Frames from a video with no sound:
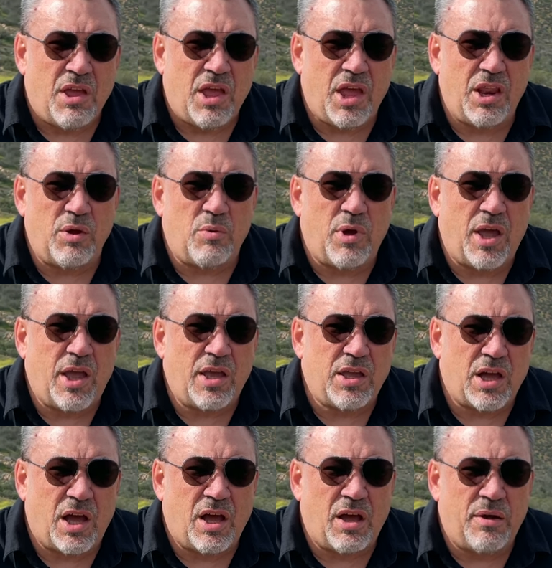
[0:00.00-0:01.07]

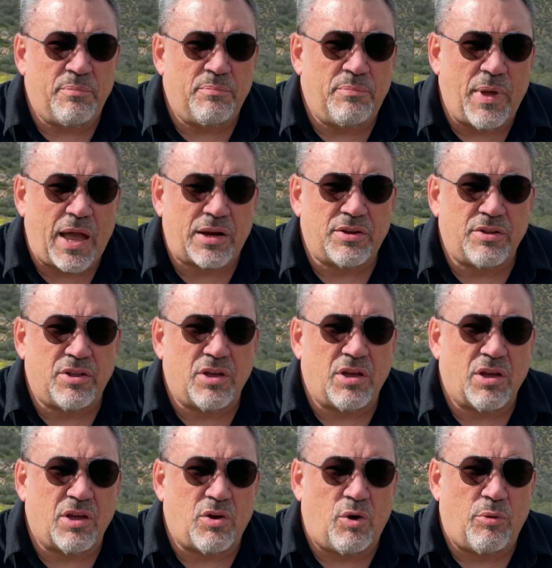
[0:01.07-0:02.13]
Anyway, back to
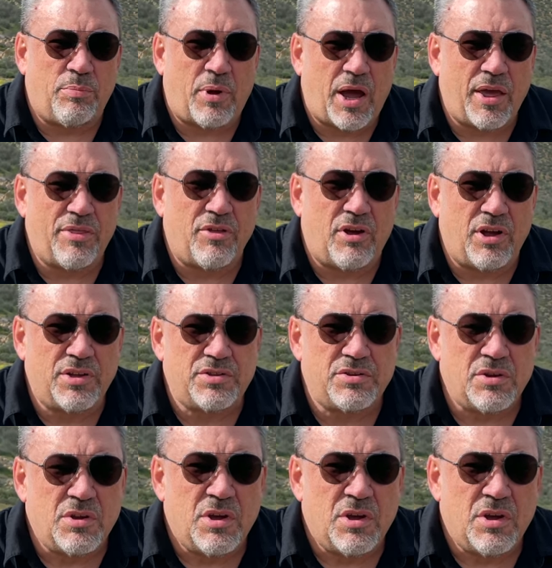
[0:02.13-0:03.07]
the Colt Pythons.